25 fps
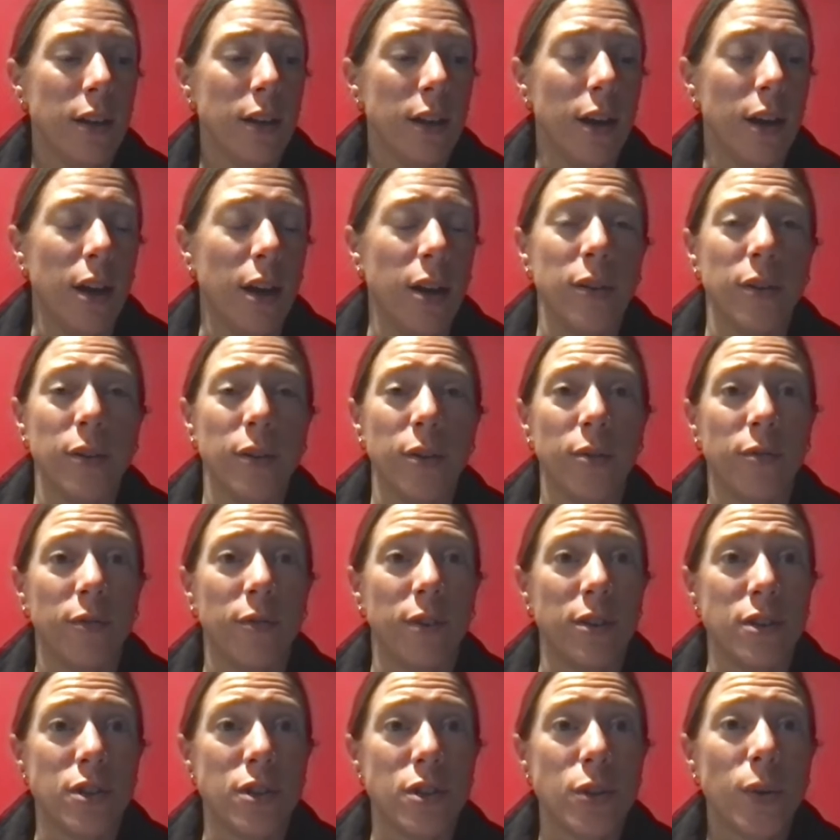Little
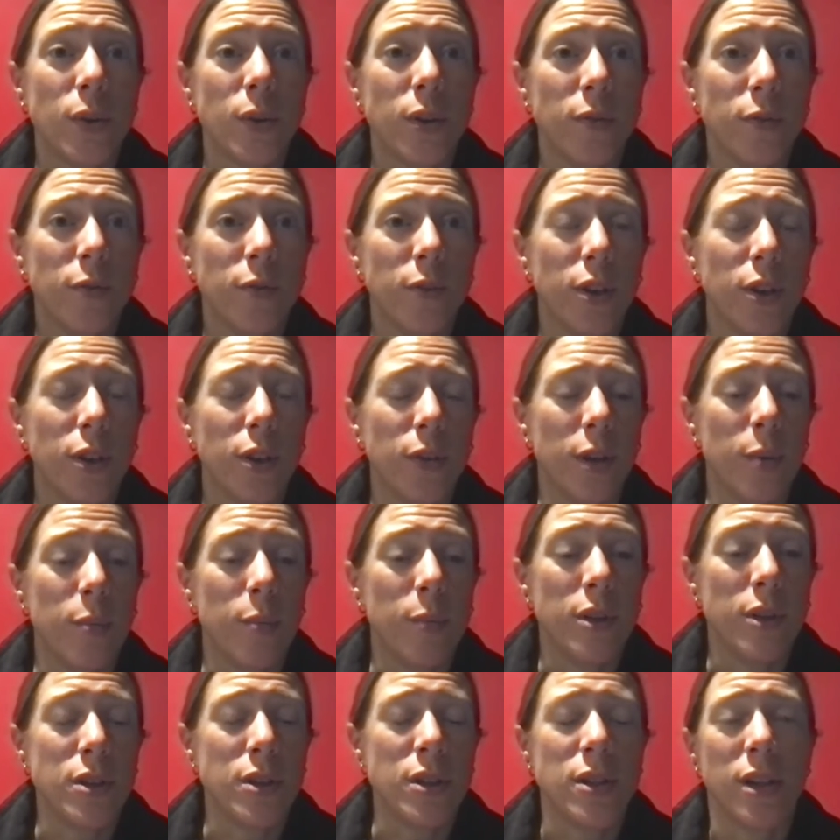fun story for you. I
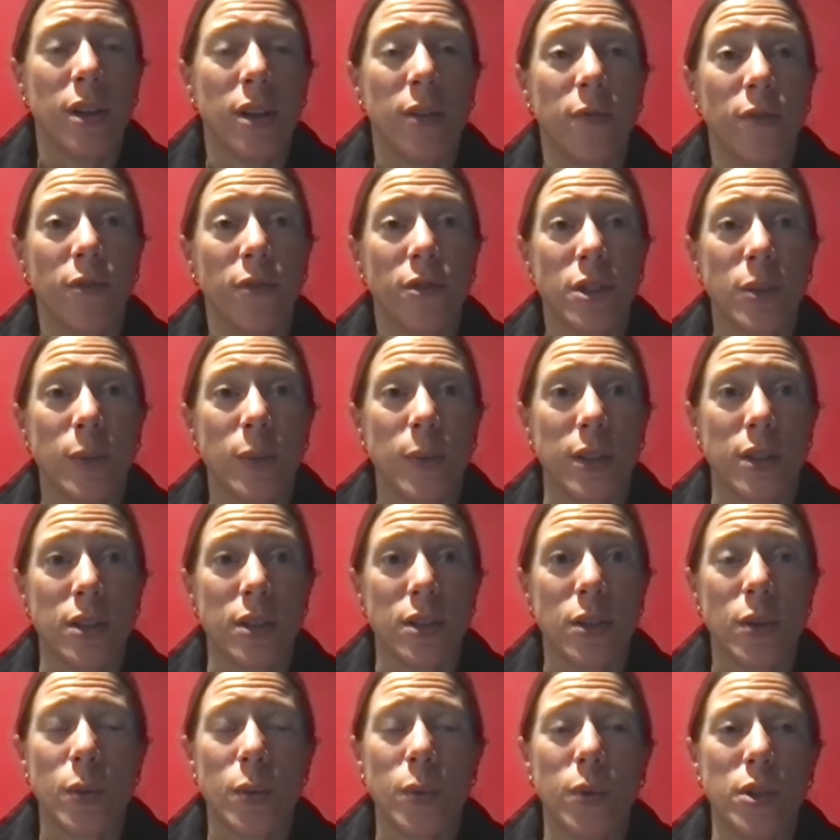mentioned that first week of
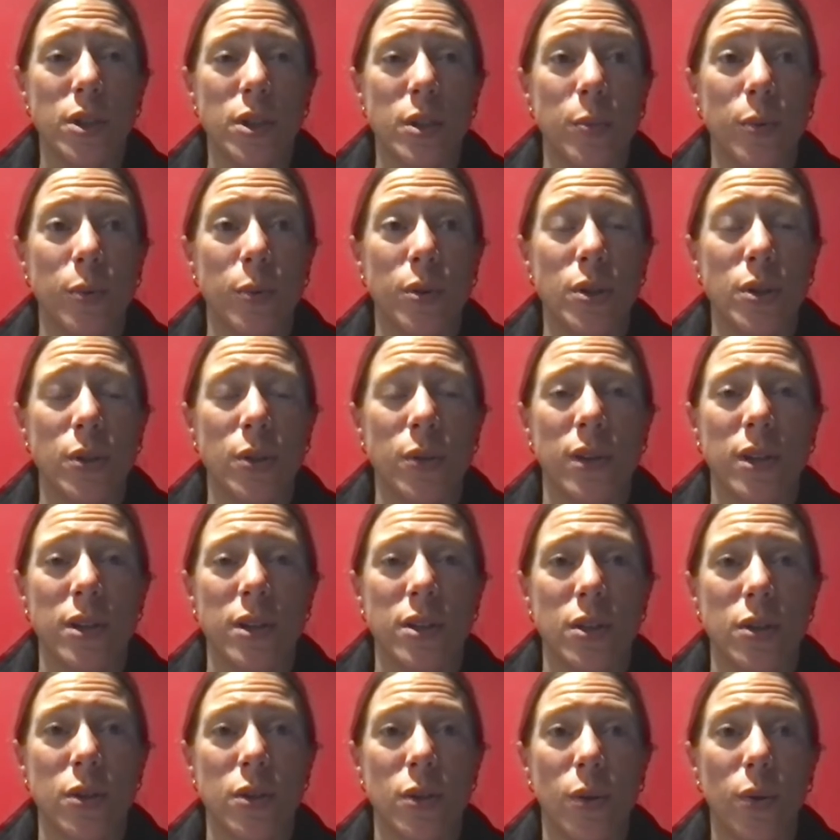school, it's more so get
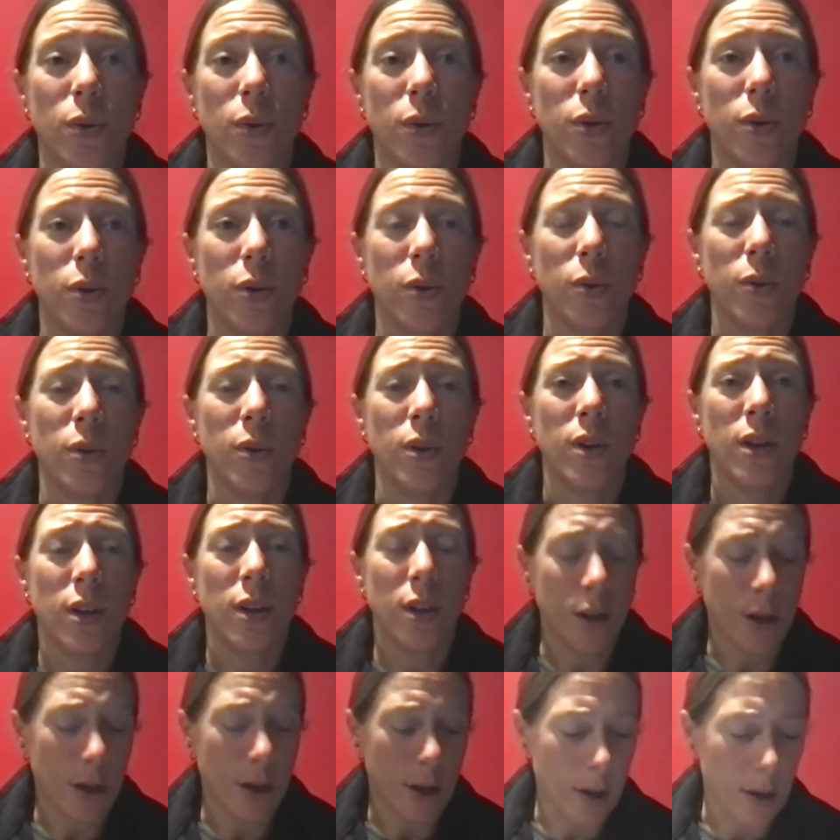to know you,
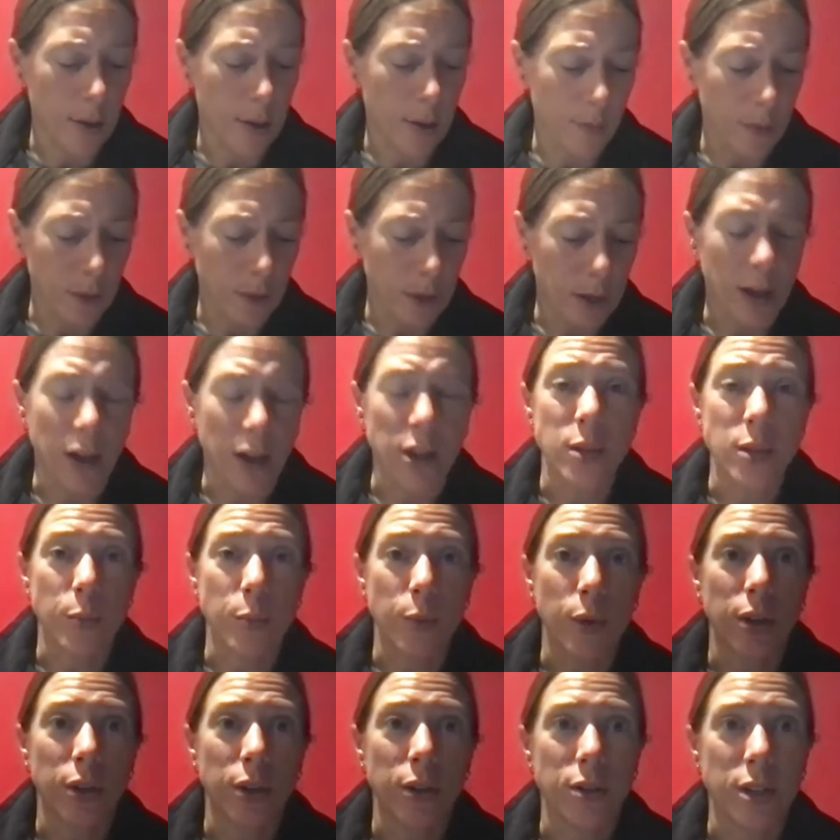like
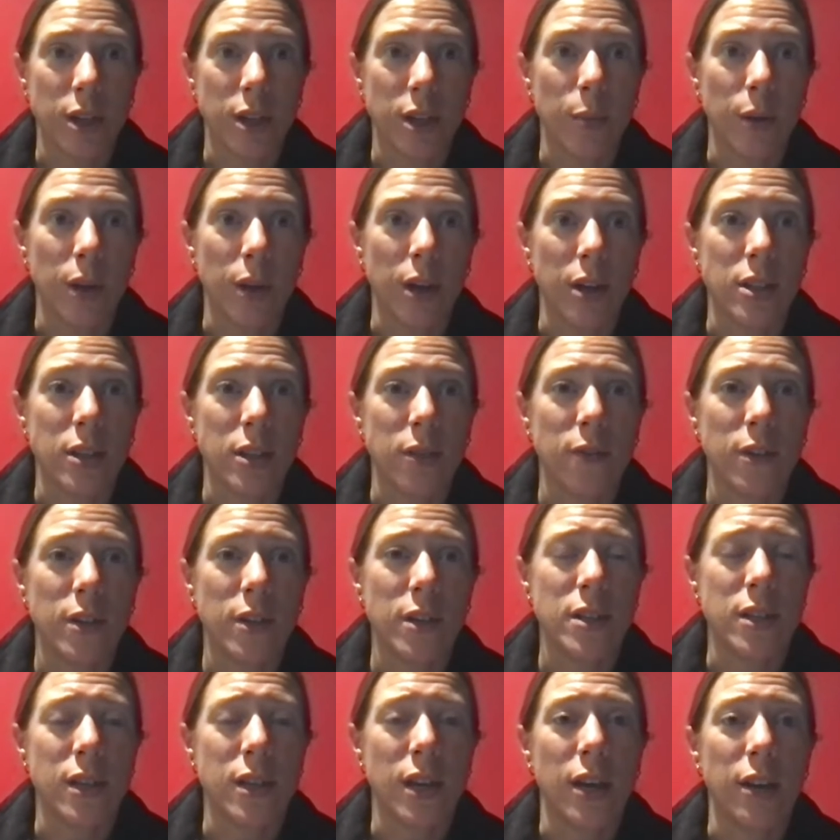icebreaker type
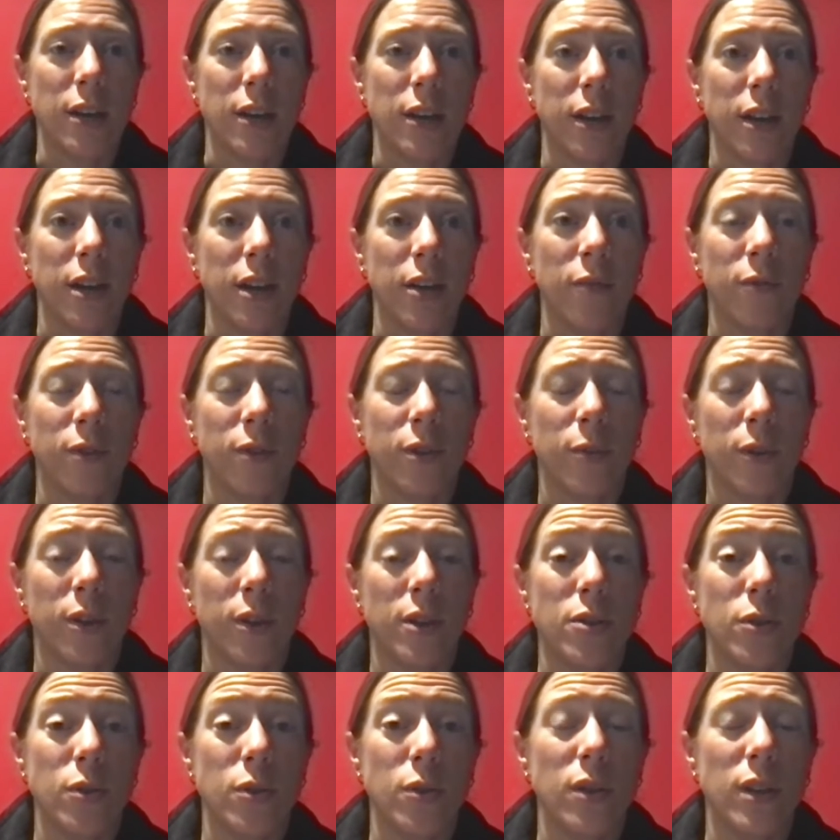activities. And I have one that I
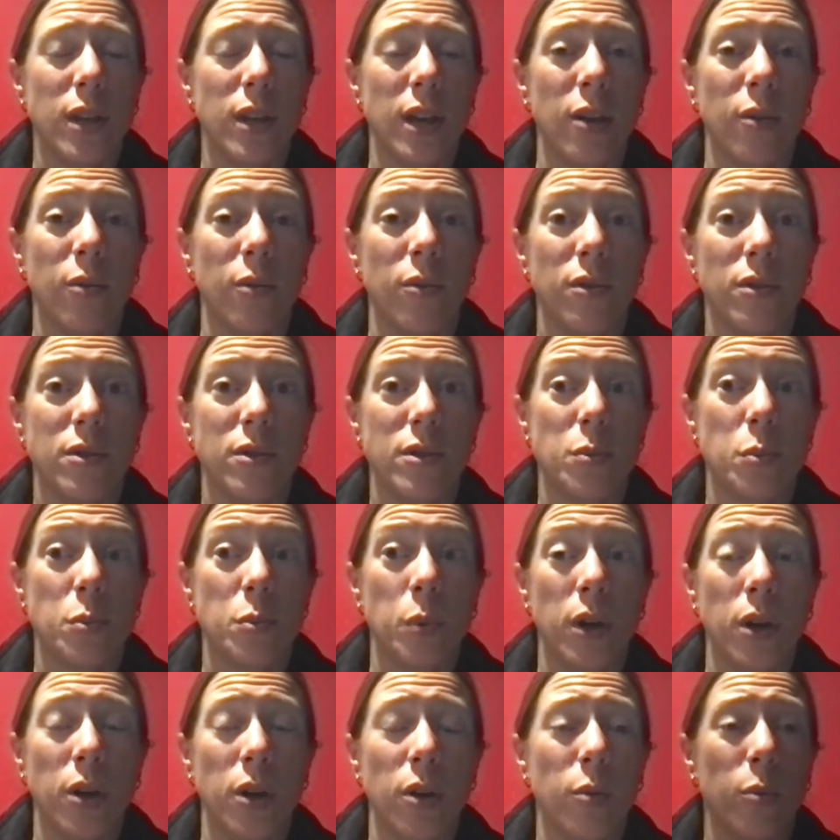do that's
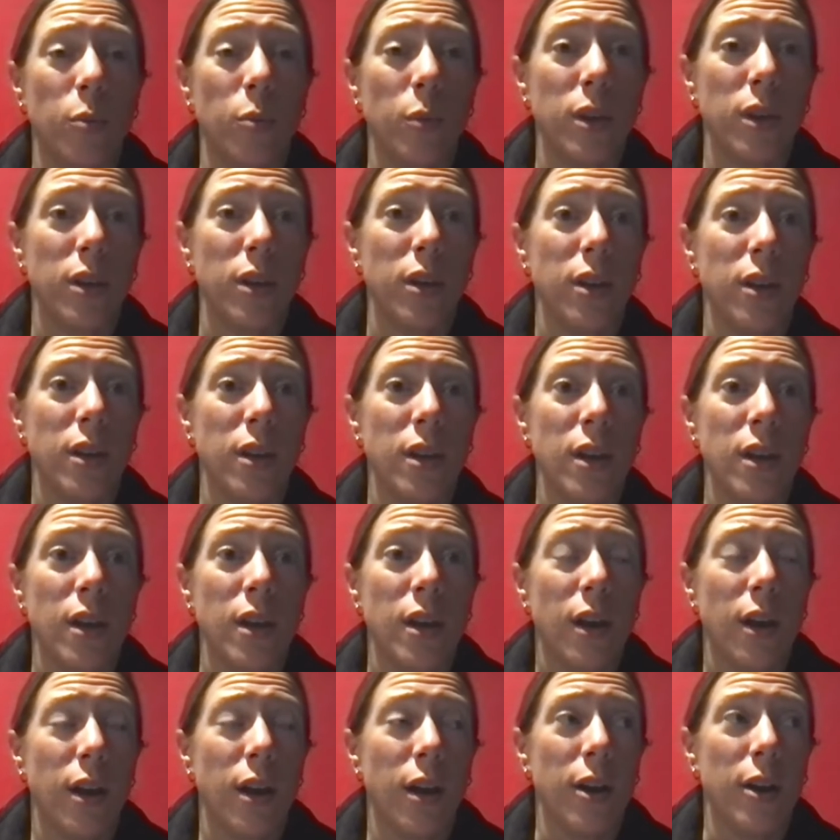where we
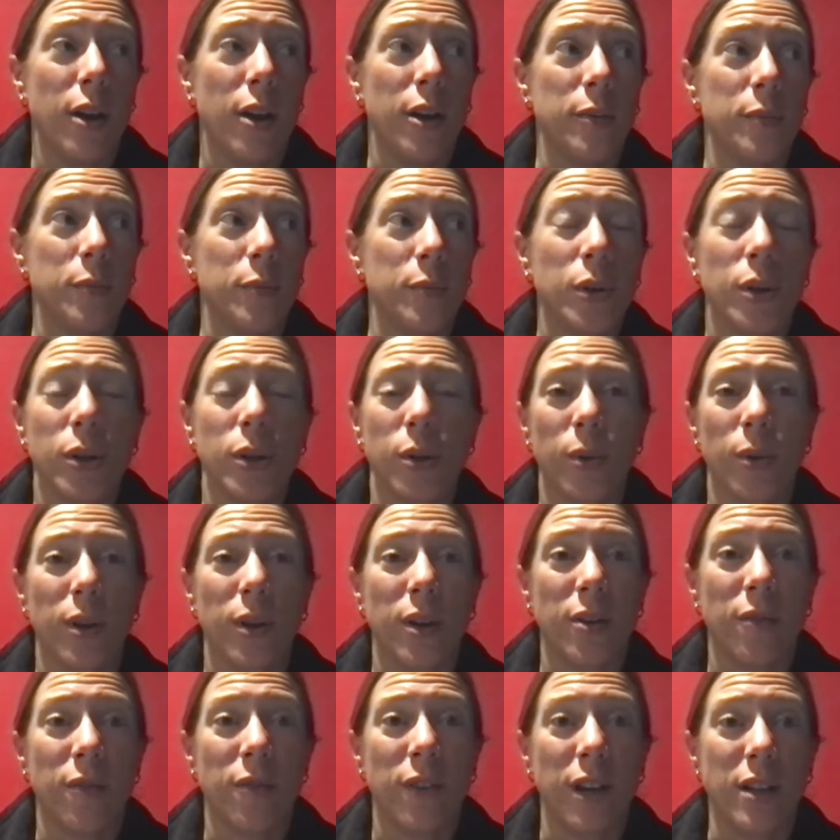put our
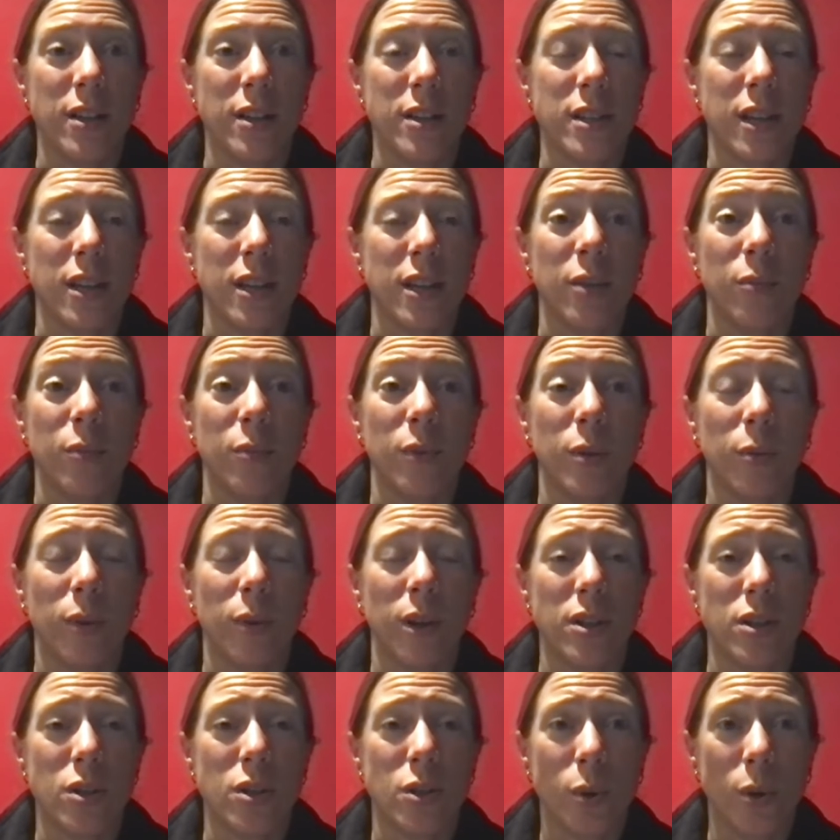creative hats on and we
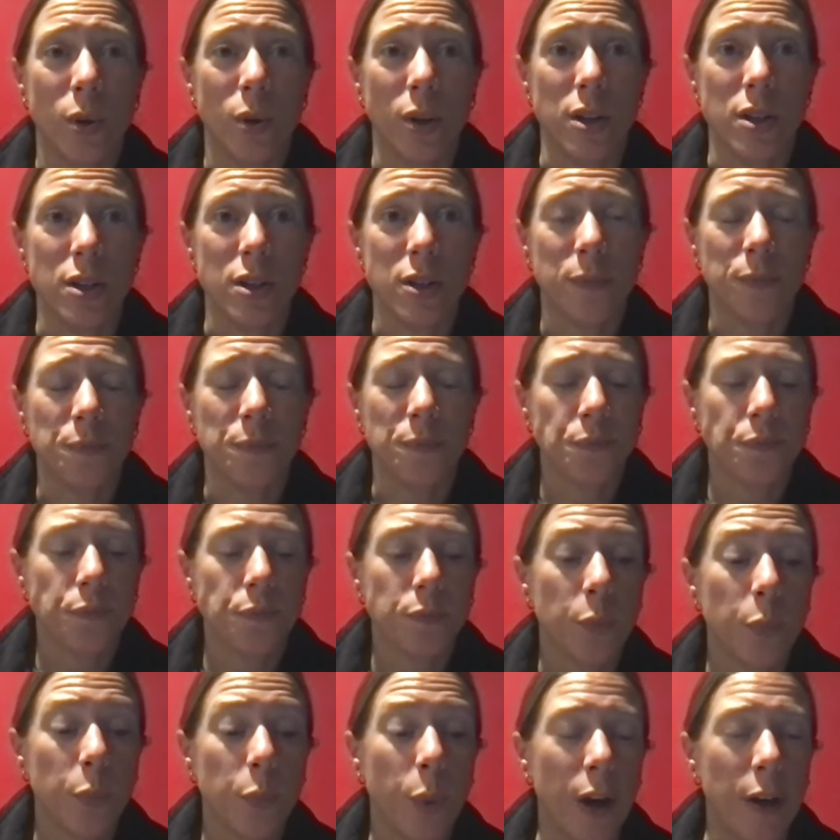write stories.
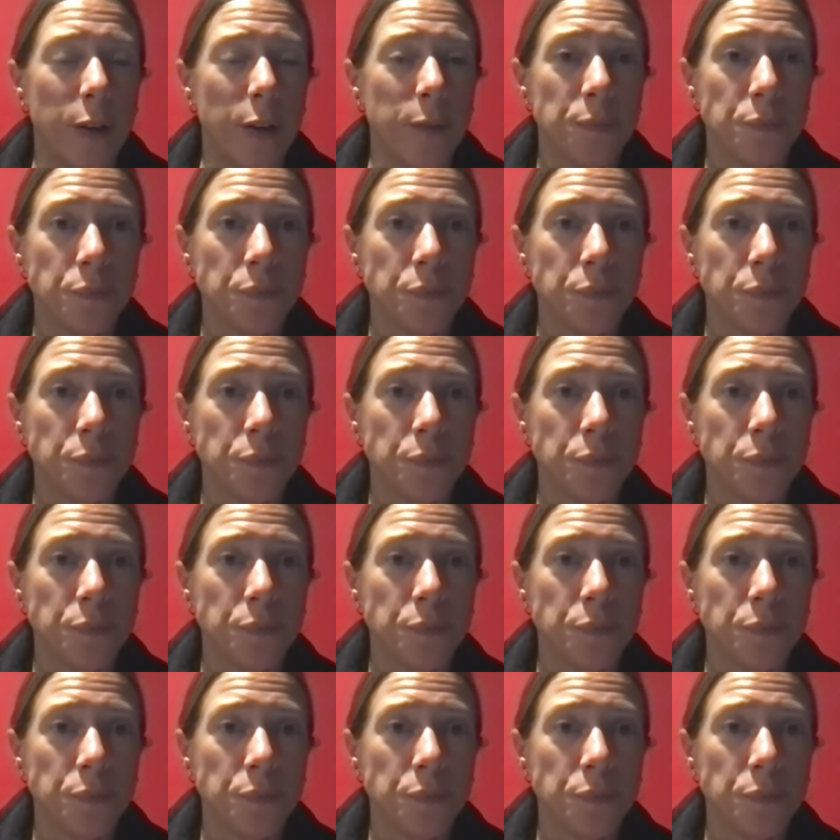But